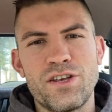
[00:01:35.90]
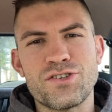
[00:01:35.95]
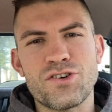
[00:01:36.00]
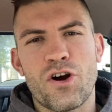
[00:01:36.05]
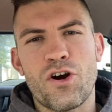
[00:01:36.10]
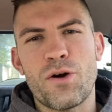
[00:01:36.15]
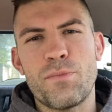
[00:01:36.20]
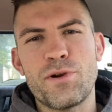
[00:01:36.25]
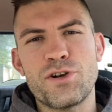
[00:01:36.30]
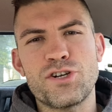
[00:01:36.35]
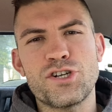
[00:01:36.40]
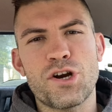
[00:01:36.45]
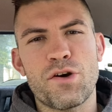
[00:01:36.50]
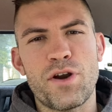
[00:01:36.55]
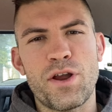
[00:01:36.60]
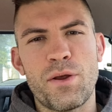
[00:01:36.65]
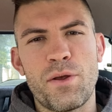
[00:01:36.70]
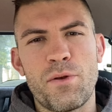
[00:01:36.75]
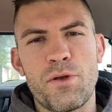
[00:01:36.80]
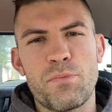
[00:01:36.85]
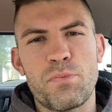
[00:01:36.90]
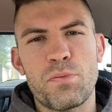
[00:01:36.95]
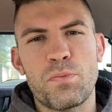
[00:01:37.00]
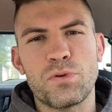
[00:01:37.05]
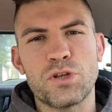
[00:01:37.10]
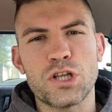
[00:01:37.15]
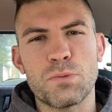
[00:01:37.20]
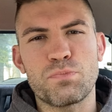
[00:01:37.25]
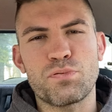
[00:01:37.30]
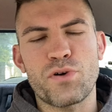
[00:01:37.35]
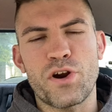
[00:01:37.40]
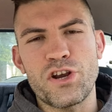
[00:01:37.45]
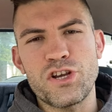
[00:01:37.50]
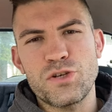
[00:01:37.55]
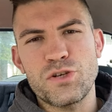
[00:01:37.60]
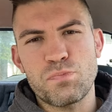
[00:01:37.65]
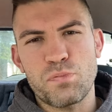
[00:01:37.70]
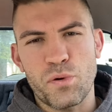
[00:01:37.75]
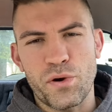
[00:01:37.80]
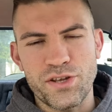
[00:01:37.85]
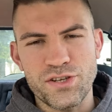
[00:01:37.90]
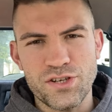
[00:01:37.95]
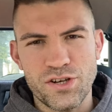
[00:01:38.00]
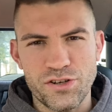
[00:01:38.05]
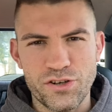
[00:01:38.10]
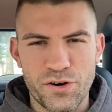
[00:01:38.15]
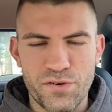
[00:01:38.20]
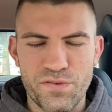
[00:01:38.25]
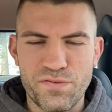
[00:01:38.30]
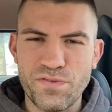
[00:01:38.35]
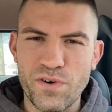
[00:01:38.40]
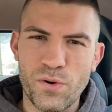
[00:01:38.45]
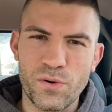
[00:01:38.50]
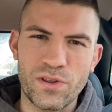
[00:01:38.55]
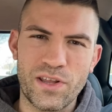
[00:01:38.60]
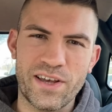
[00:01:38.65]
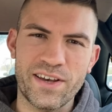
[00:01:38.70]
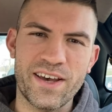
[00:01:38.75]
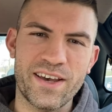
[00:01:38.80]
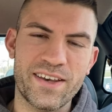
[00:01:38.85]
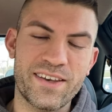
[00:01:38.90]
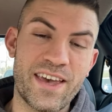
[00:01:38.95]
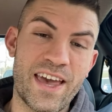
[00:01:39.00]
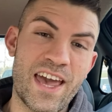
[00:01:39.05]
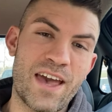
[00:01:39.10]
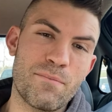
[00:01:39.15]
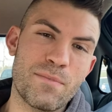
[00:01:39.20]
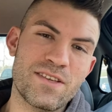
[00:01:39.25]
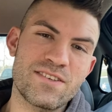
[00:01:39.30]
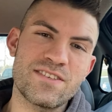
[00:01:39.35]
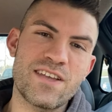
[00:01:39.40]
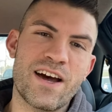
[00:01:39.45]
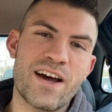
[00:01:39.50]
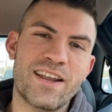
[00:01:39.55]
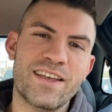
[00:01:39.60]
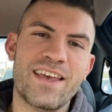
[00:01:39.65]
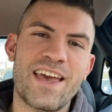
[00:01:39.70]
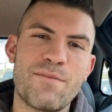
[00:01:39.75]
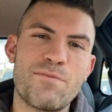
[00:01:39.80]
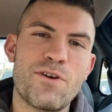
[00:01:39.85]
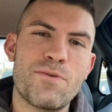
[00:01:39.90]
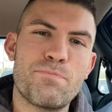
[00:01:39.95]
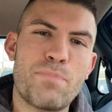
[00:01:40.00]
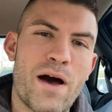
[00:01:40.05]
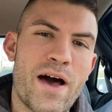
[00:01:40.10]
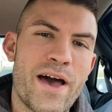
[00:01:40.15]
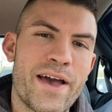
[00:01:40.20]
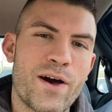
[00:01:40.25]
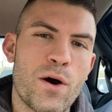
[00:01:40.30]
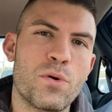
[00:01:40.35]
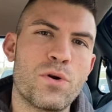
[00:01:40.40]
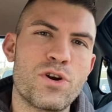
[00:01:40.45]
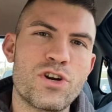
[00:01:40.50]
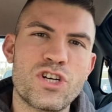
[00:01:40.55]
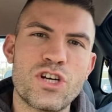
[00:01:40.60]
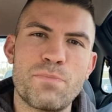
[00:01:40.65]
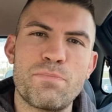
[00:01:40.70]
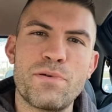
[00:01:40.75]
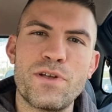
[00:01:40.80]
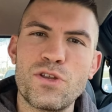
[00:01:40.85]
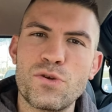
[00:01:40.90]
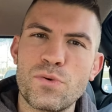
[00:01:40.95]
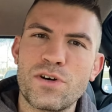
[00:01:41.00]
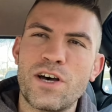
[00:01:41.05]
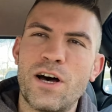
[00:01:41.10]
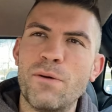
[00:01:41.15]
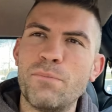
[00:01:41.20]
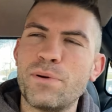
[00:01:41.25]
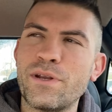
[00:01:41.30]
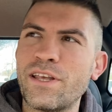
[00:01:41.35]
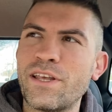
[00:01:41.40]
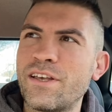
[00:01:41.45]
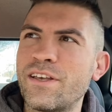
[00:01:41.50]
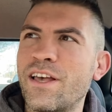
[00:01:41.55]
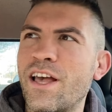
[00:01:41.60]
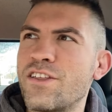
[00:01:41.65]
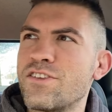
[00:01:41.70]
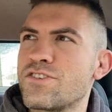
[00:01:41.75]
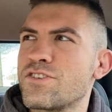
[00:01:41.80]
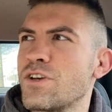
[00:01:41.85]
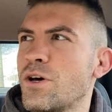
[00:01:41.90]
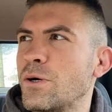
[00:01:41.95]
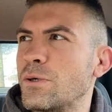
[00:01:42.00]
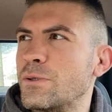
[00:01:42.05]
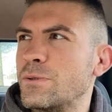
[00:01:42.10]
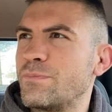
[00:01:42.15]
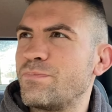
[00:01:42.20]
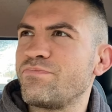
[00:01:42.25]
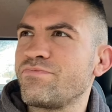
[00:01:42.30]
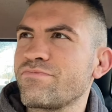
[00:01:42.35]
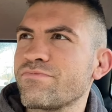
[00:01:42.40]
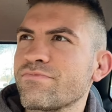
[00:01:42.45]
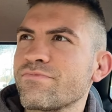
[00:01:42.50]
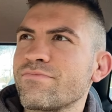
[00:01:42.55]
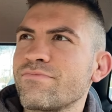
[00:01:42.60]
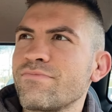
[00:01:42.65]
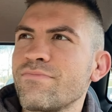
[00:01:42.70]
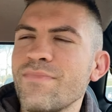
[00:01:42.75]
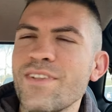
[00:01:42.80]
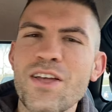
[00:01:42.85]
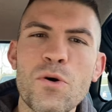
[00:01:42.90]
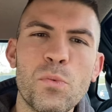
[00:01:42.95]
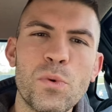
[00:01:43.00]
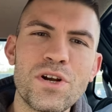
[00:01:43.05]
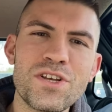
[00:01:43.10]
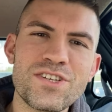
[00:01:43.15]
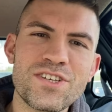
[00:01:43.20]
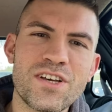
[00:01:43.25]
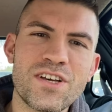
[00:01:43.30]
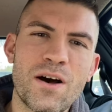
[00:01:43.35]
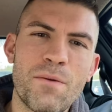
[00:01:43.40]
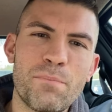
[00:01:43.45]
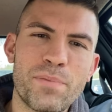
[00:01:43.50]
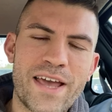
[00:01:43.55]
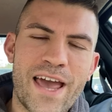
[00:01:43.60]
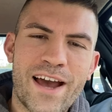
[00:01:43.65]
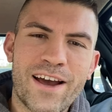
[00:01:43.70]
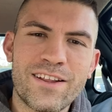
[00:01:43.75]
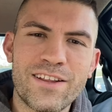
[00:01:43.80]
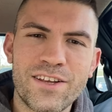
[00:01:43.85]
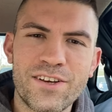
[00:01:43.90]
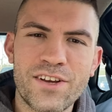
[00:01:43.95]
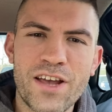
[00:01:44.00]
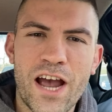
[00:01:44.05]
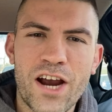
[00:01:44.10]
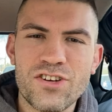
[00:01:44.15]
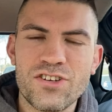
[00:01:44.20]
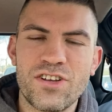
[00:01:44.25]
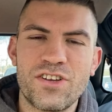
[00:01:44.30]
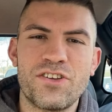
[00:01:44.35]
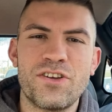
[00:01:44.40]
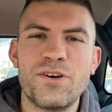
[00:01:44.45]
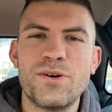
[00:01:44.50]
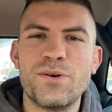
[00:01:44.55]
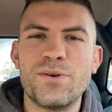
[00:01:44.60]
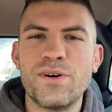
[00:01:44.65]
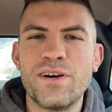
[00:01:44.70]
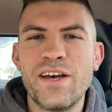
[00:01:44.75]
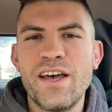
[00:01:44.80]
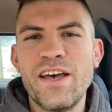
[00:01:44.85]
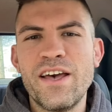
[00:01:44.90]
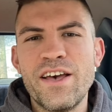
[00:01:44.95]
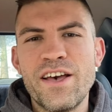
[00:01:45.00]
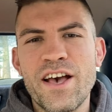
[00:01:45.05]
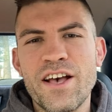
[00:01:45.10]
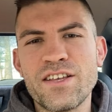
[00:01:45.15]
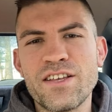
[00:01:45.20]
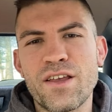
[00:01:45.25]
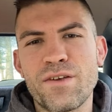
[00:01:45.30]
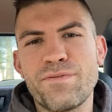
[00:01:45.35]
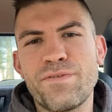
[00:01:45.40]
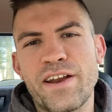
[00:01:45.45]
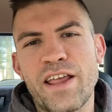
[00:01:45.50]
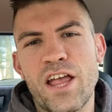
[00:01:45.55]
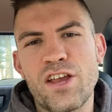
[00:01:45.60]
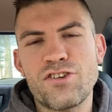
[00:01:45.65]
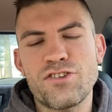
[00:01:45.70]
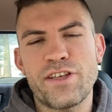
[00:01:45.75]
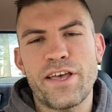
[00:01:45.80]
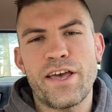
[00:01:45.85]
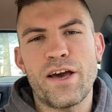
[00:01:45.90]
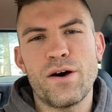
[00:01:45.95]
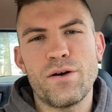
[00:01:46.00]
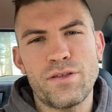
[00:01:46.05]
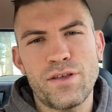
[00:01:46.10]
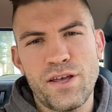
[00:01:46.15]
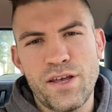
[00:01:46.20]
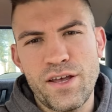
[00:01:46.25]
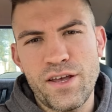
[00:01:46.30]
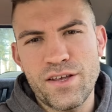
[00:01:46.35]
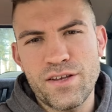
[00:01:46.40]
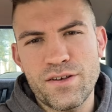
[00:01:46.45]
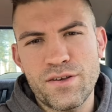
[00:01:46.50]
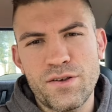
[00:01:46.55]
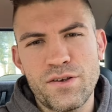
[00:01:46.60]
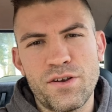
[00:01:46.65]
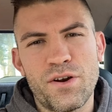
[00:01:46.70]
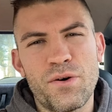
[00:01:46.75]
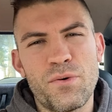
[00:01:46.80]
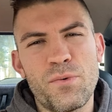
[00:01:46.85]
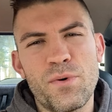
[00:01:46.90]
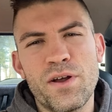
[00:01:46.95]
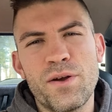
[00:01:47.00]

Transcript: arbitrary little price points on your phone like a game. It's not a game. You're buying ownership into a company. And so what does the company actually do? Is it financially healthy? You know,